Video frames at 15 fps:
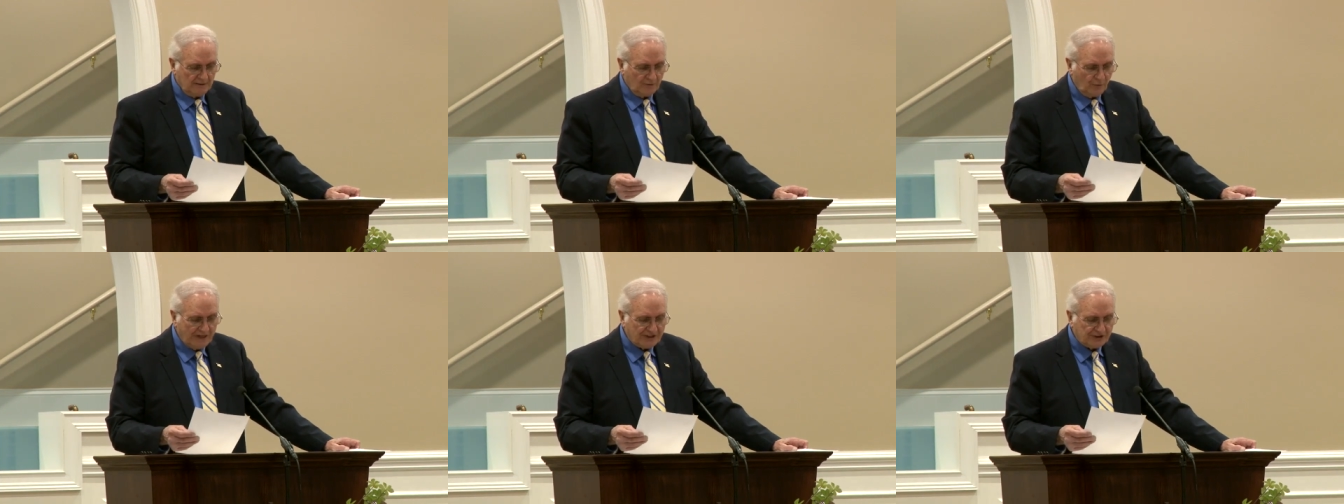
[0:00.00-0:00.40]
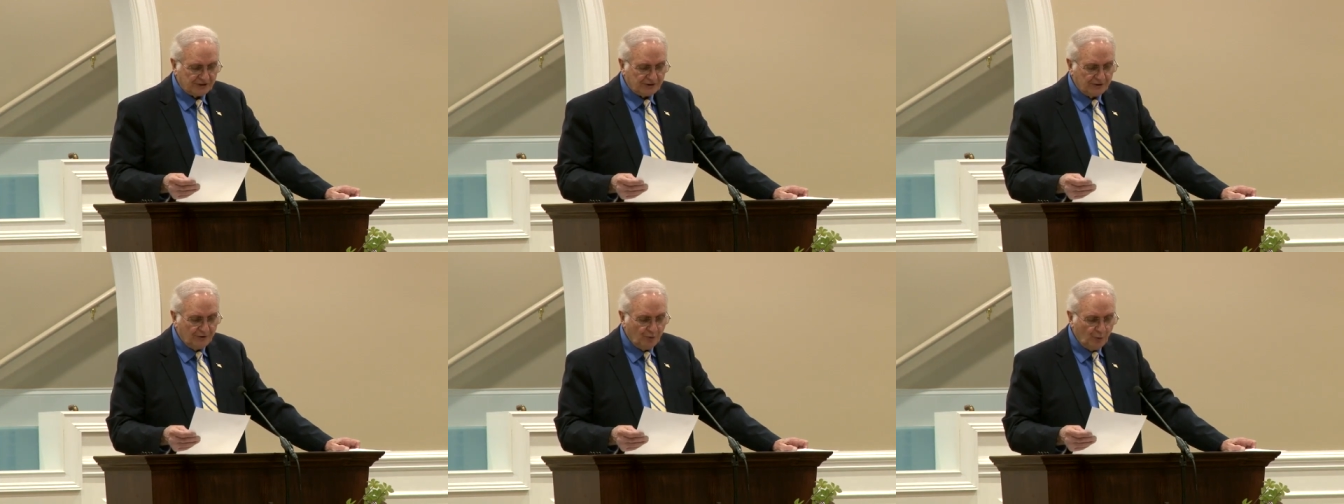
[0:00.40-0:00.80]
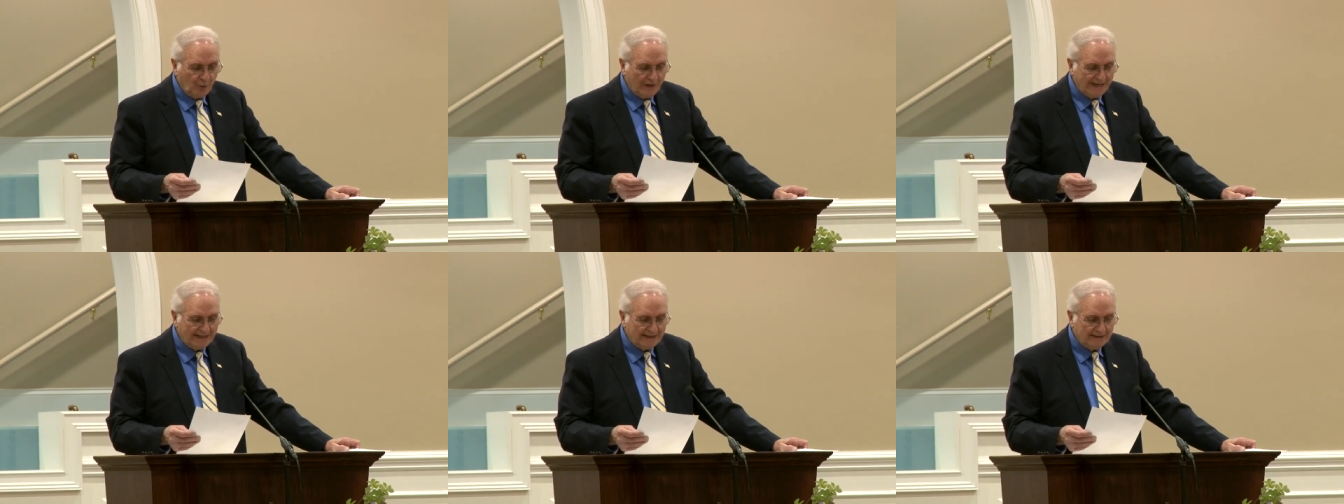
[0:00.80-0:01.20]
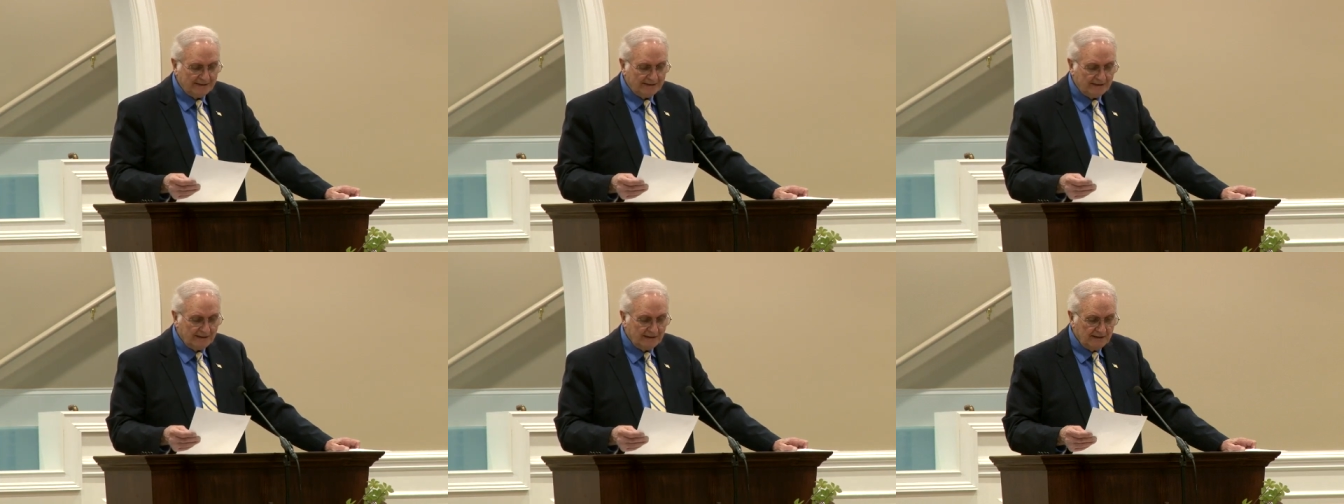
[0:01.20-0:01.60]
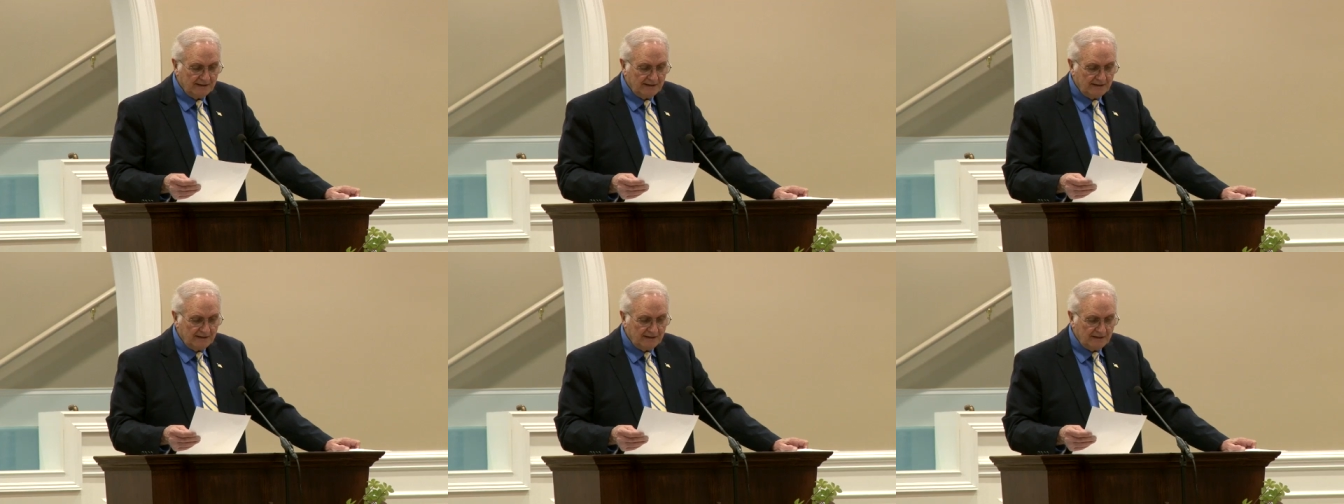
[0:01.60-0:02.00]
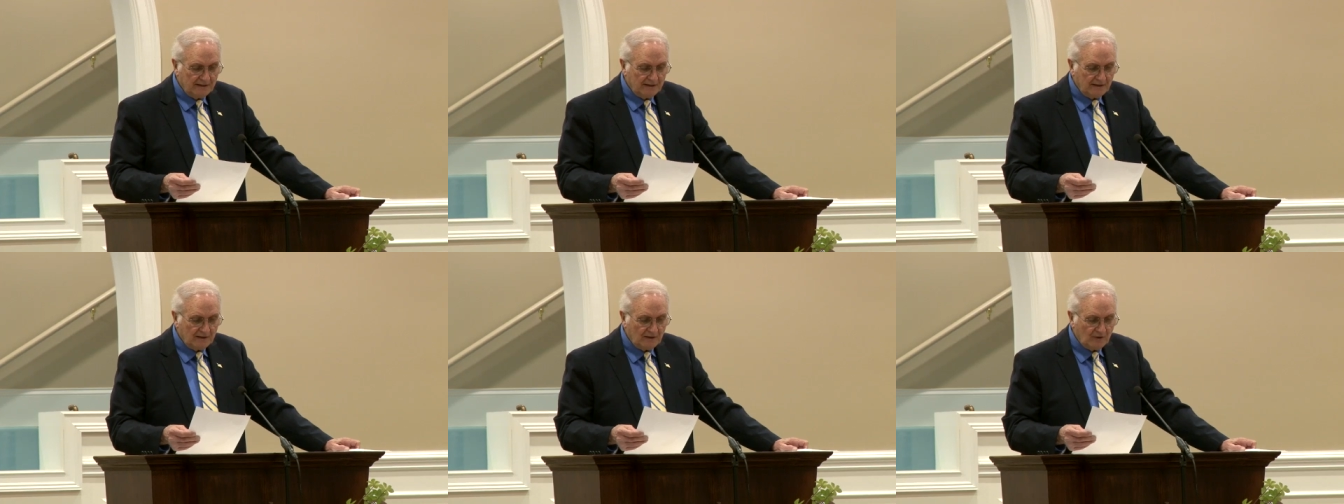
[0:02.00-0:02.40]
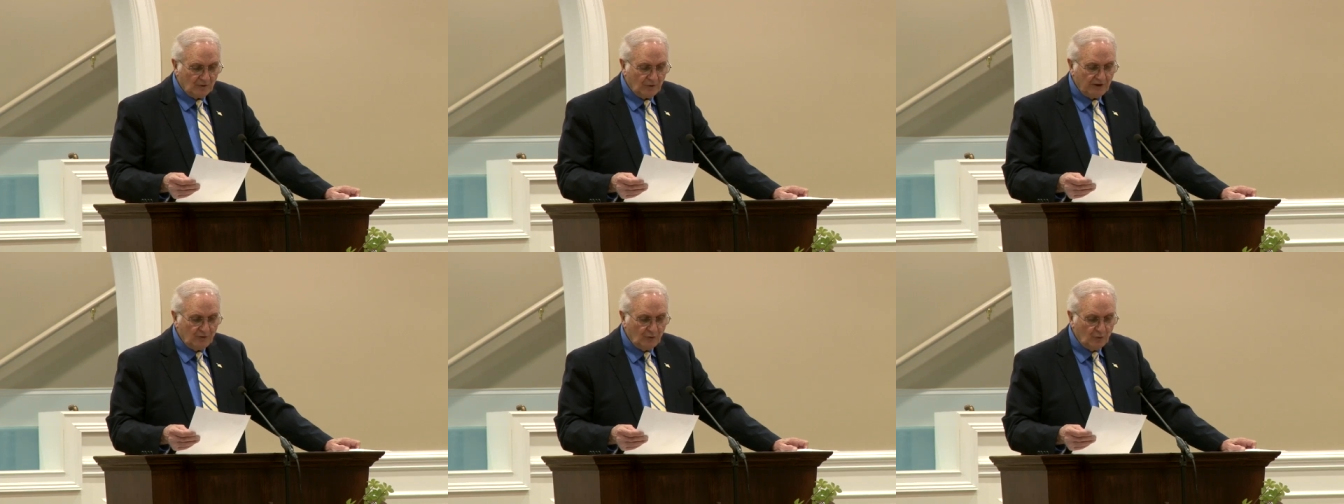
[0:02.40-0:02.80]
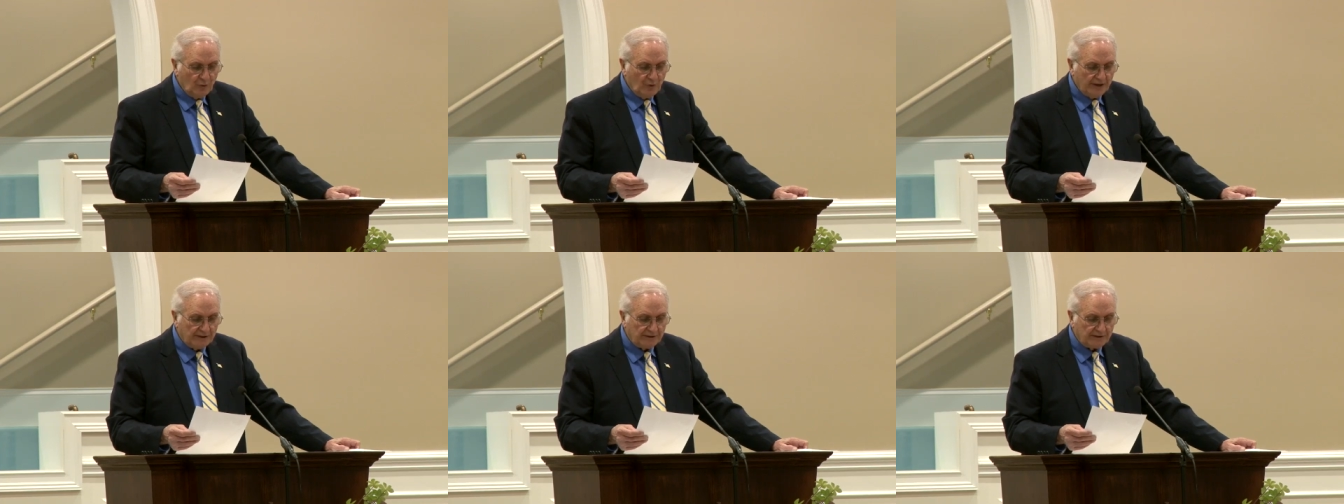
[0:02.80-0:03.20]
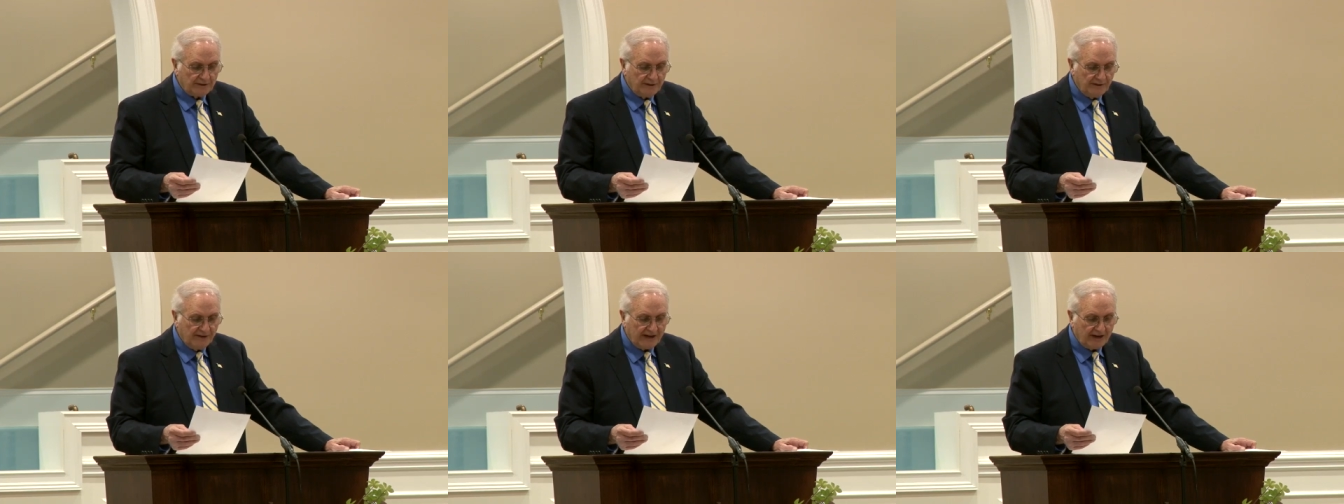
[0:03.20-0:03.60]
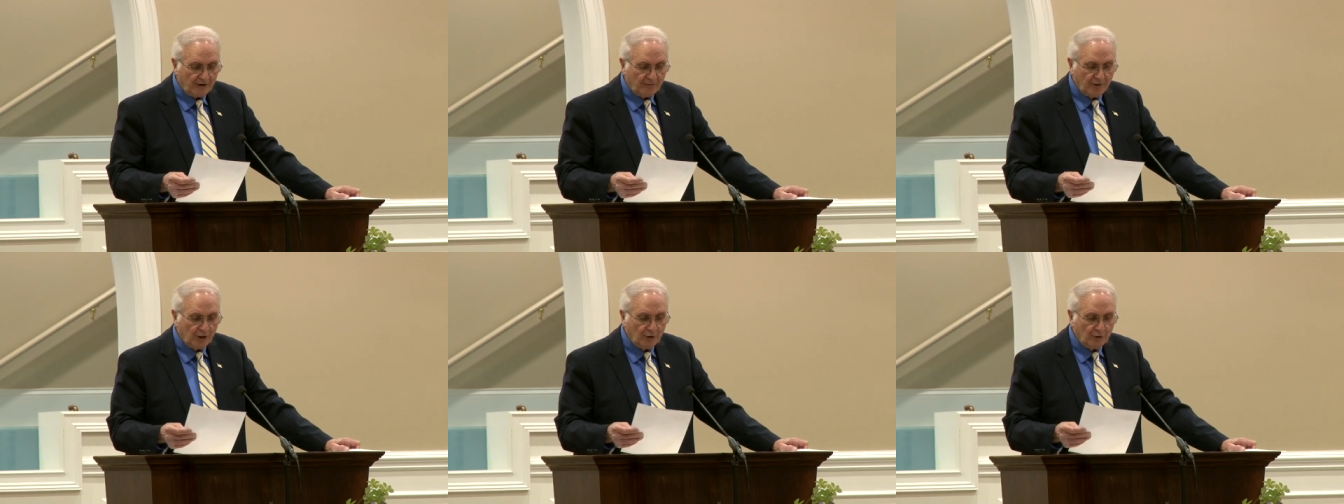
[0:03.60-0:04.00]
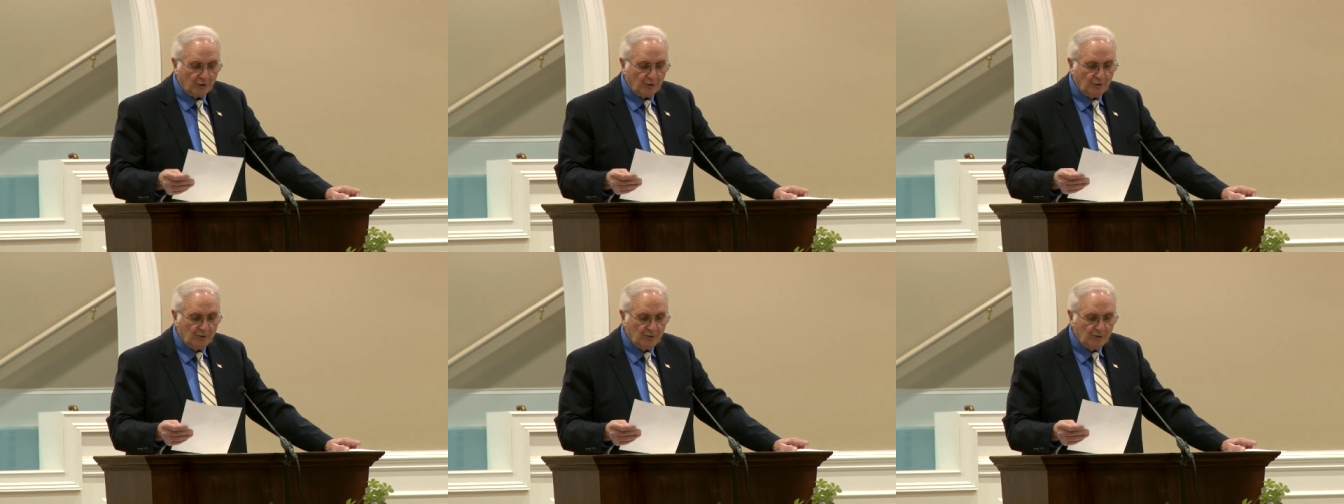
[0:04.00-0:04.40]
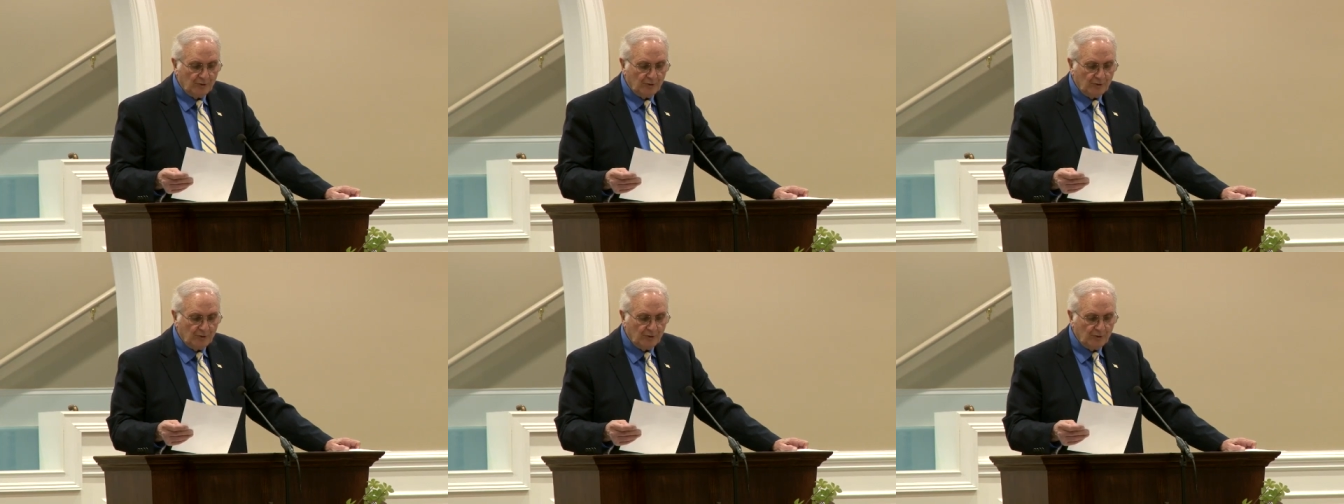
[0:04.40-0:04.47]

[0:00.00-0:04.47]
Western wind, when wilt thou blow,